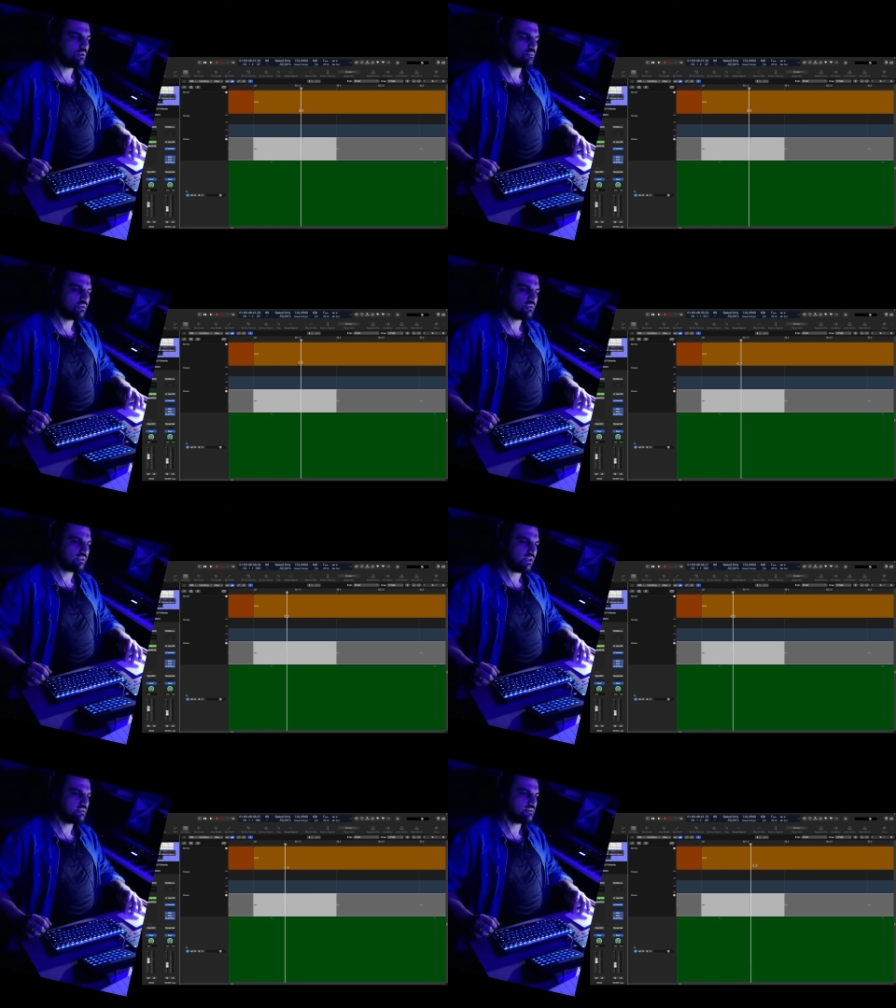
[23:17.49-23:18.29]
because
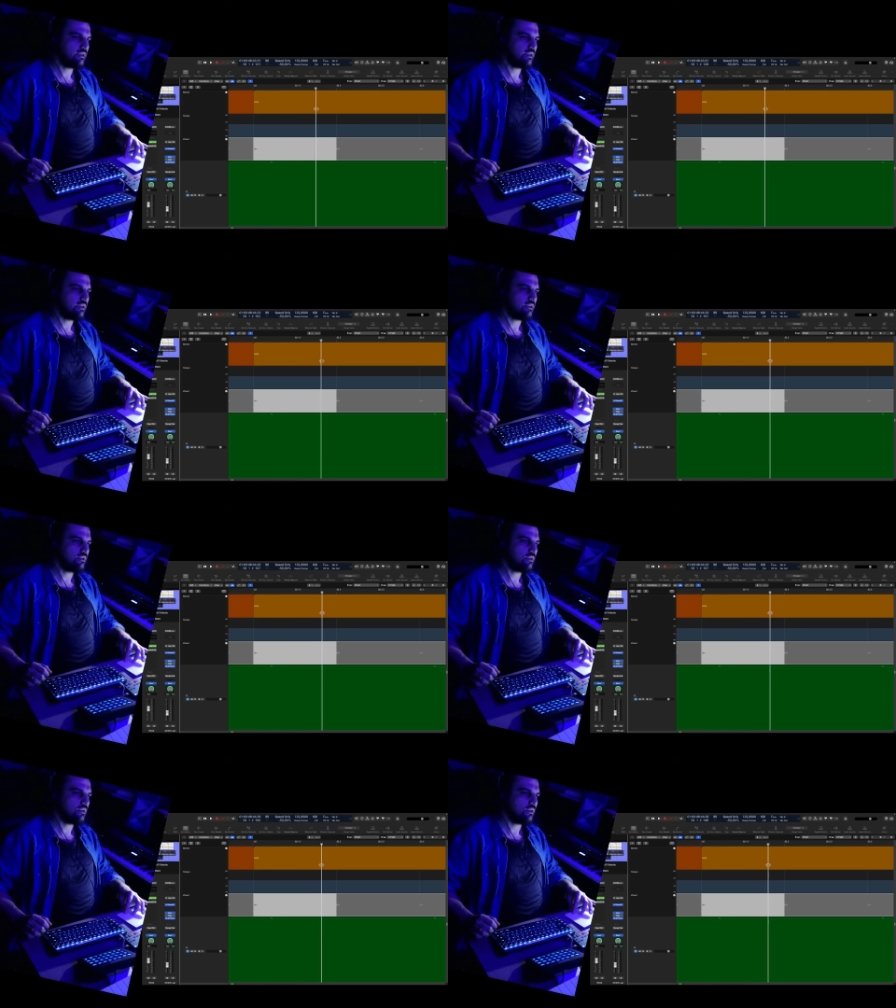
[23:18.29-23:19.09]
let's say
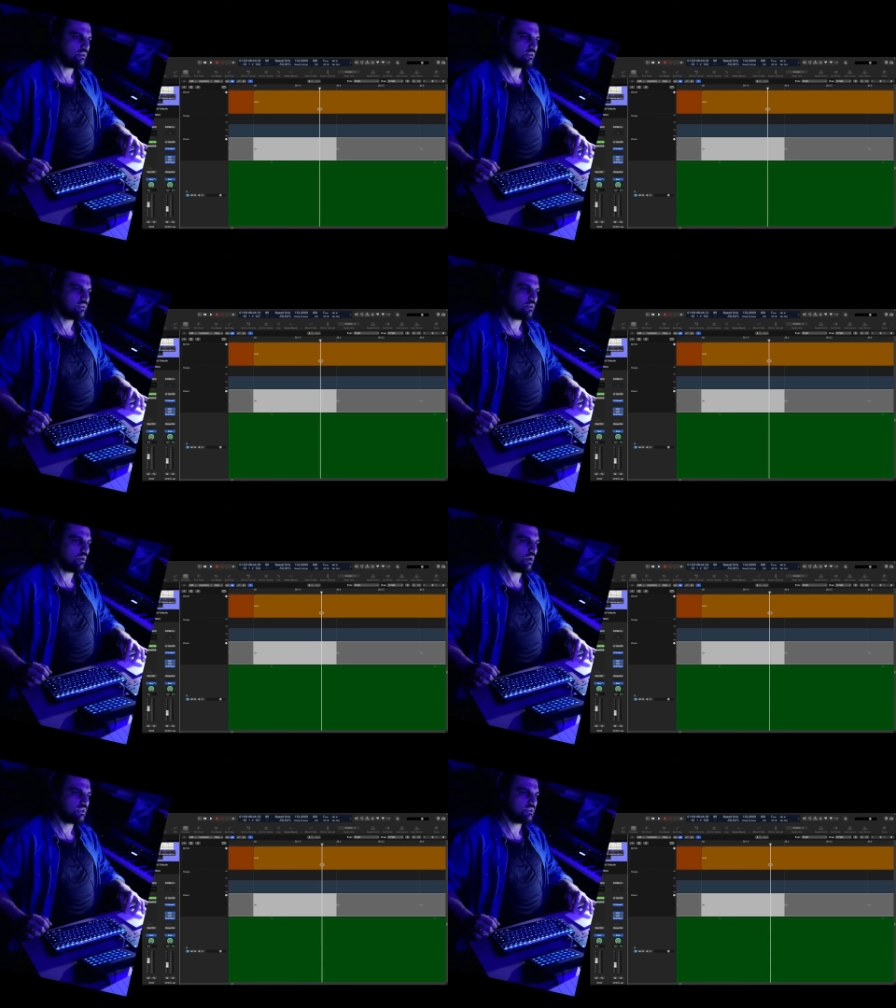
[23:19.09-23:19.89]
the
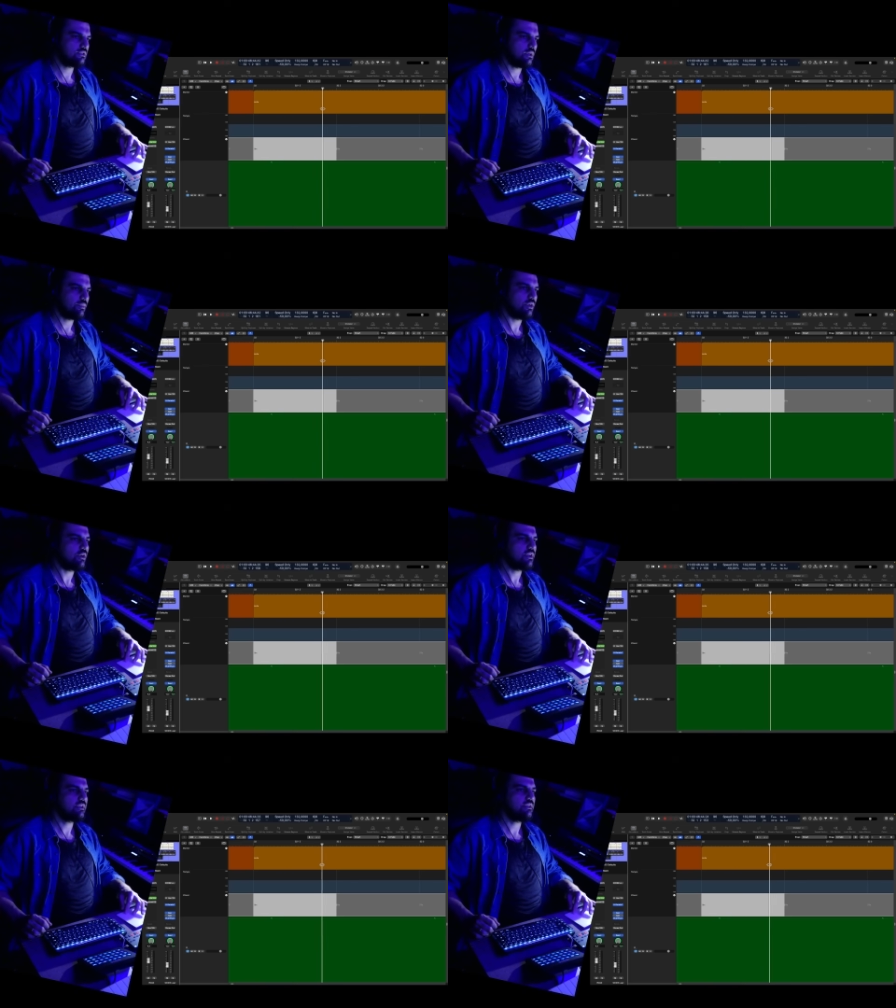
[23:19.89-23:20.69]
chord is your
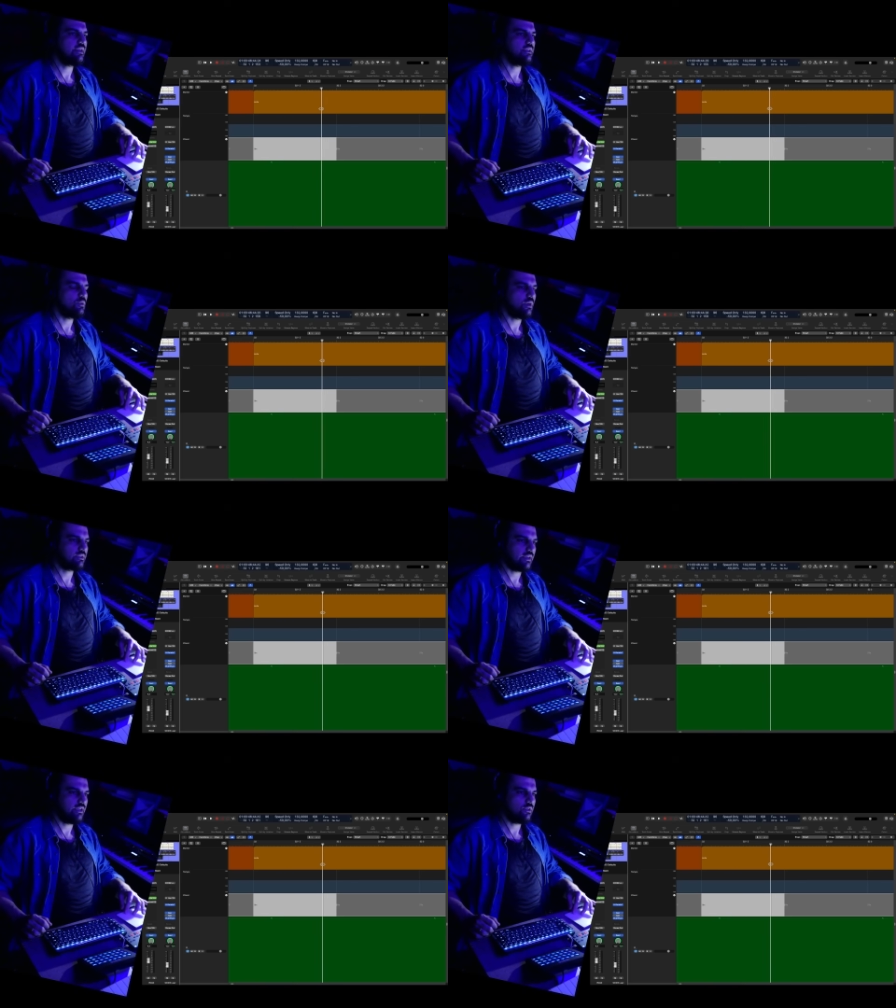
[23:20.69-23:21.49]
priority and you want
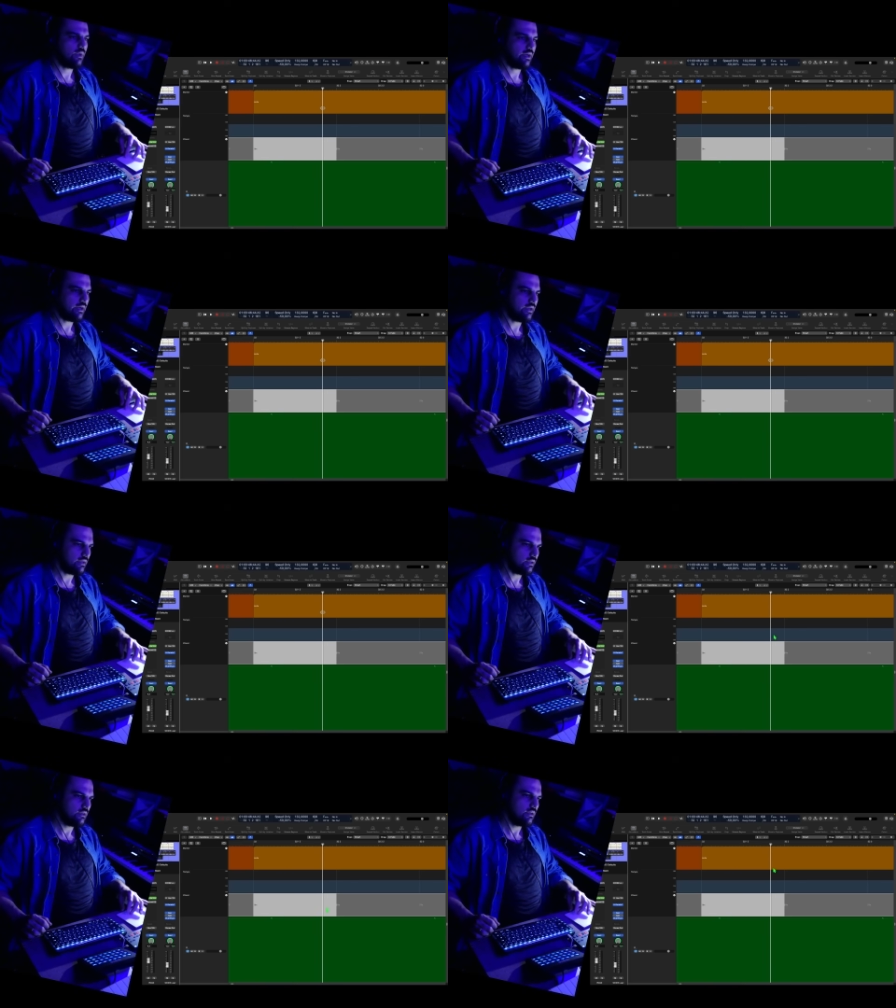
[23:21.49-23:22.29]
anywhere
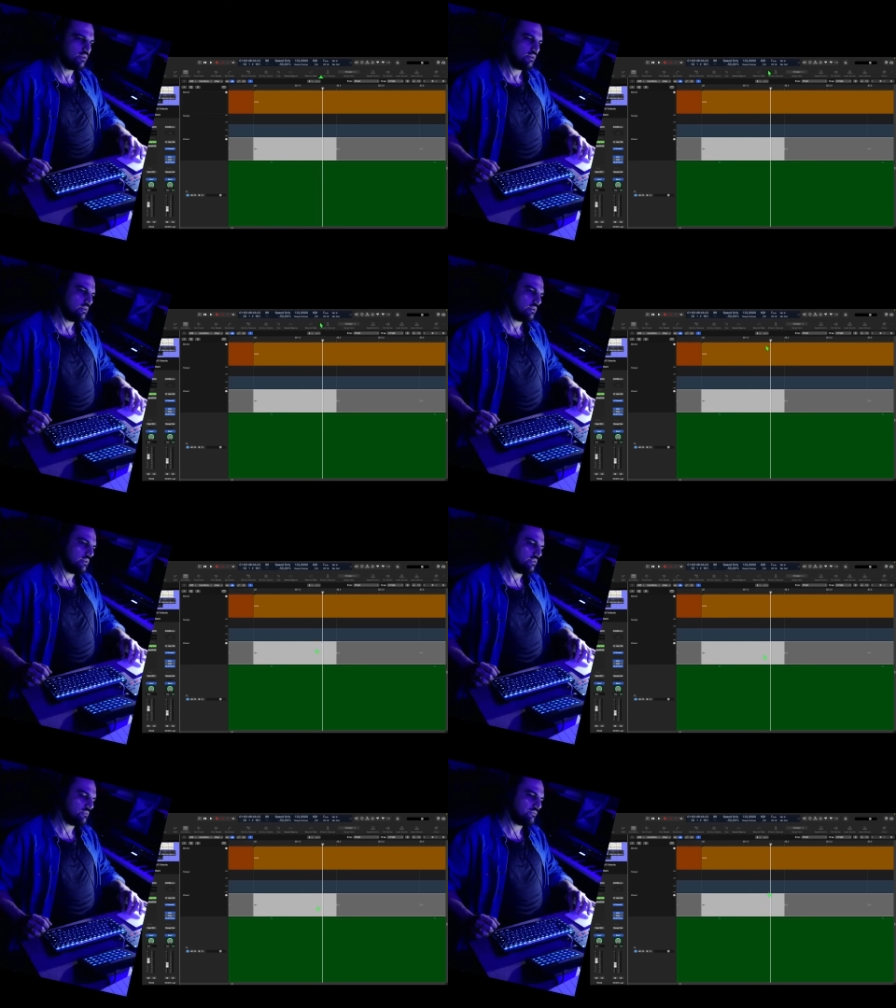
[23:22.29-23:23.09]
here
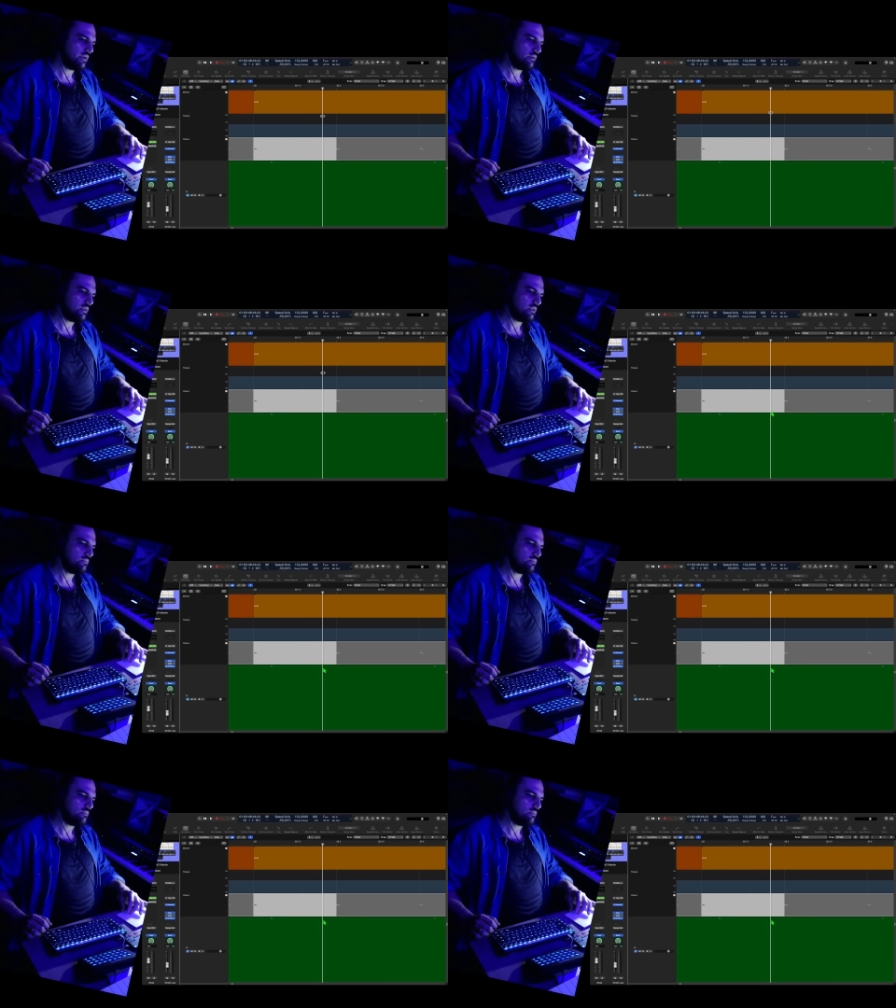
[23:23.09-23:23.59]
in a very